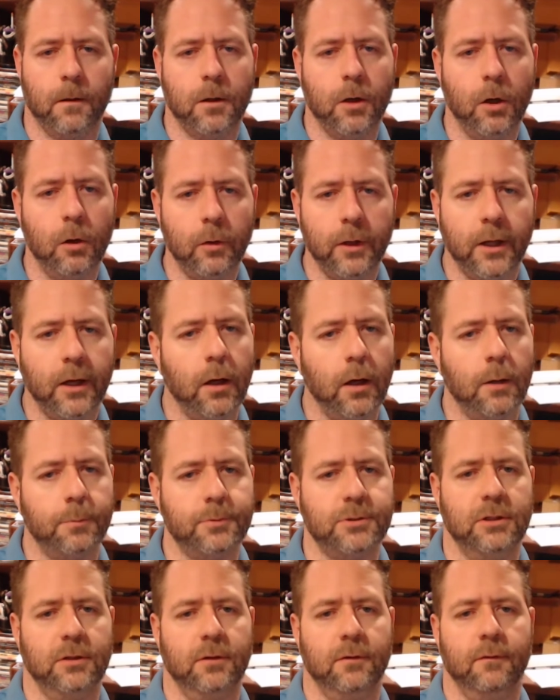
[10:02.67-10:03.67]
coding
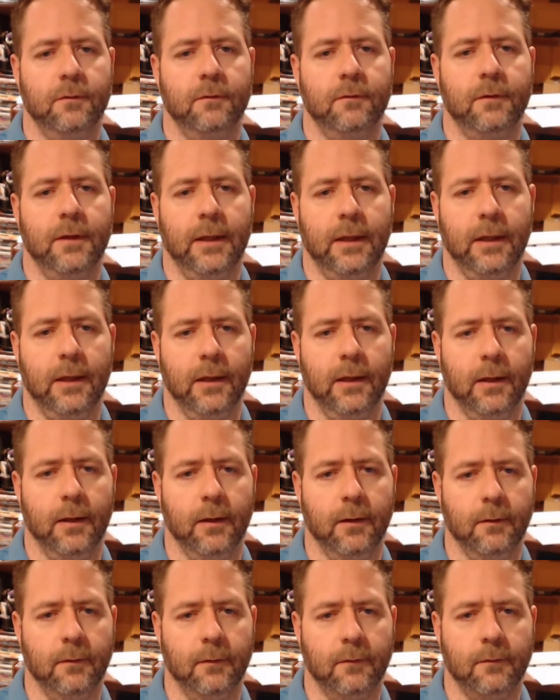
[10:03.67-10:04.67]
options
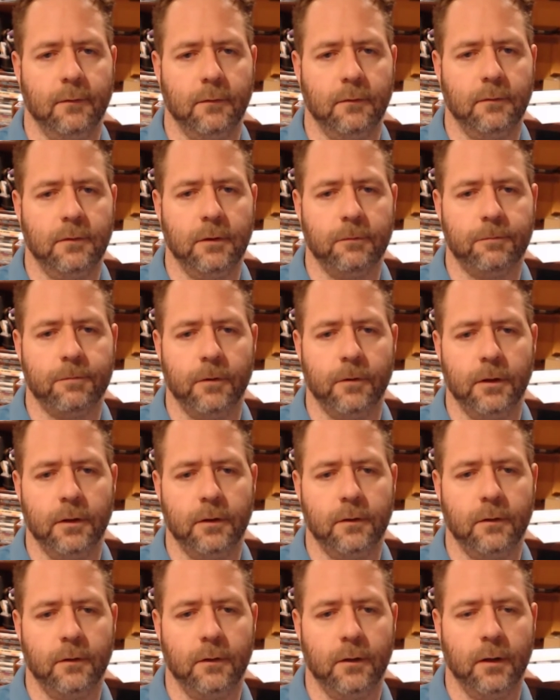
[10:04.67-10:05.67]
and
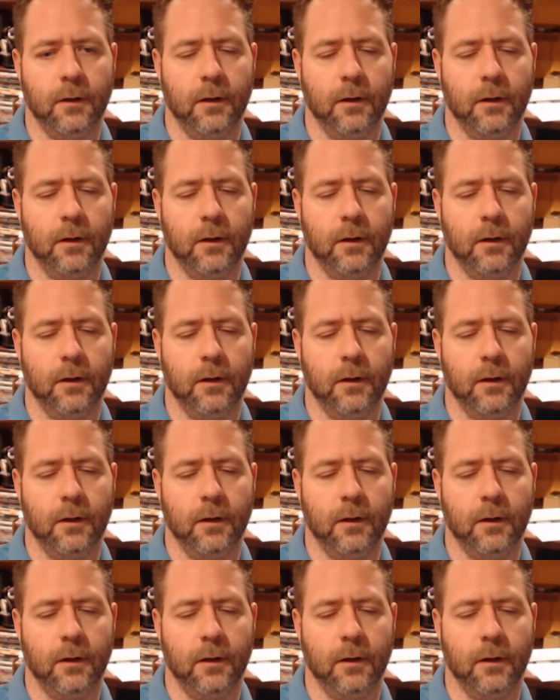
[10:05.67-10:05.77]
different